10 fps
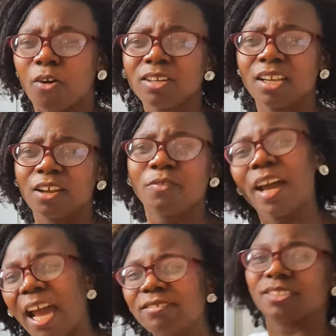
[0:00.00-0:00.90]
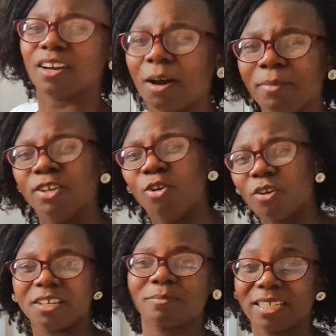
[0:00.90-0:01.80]
oddly enough, I had to come and
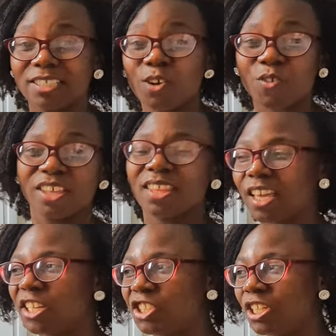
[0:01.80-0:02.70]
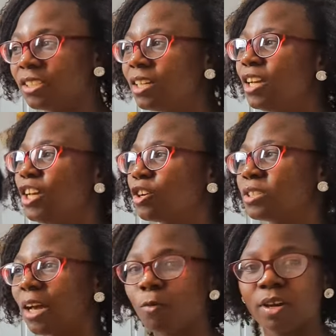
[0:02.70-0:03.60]
look at myself in the kitchen because
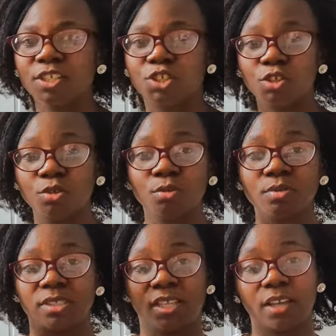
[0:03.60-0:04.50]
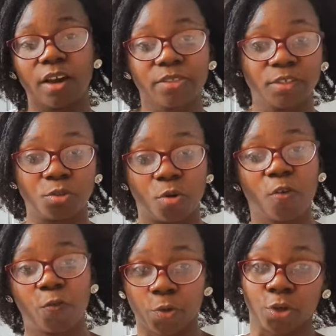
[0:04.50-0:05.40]
I wanted to use the other door
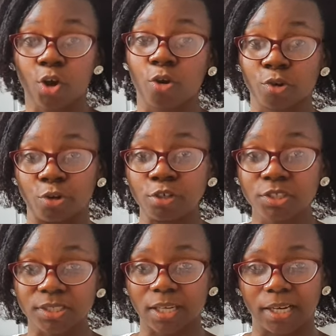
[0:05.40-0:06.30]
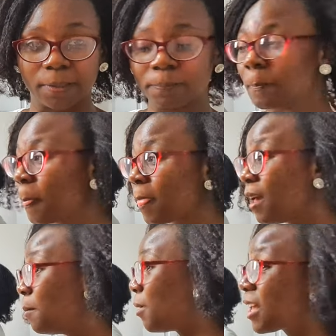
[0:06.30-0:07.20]
for the coat hooks.
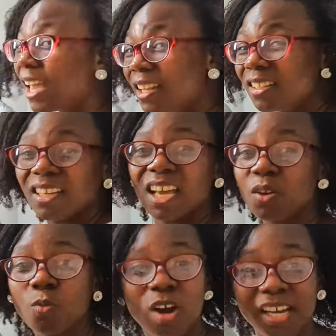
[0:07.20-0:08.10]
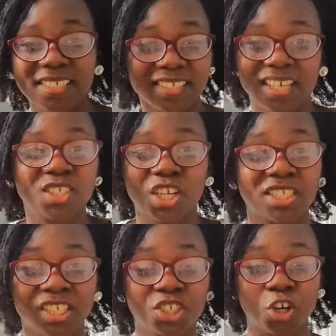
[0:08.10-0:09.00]
But again, it works, it does
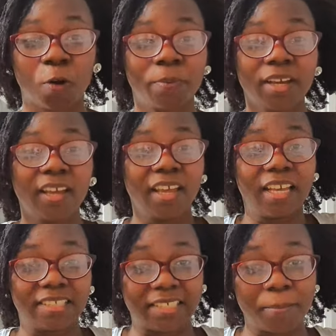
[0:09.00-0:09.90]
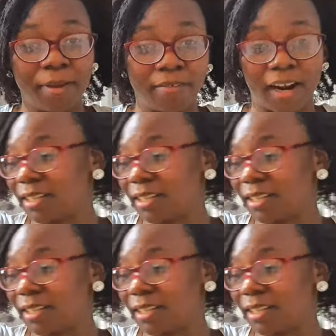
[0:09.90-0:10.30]
the job, it's a mirror.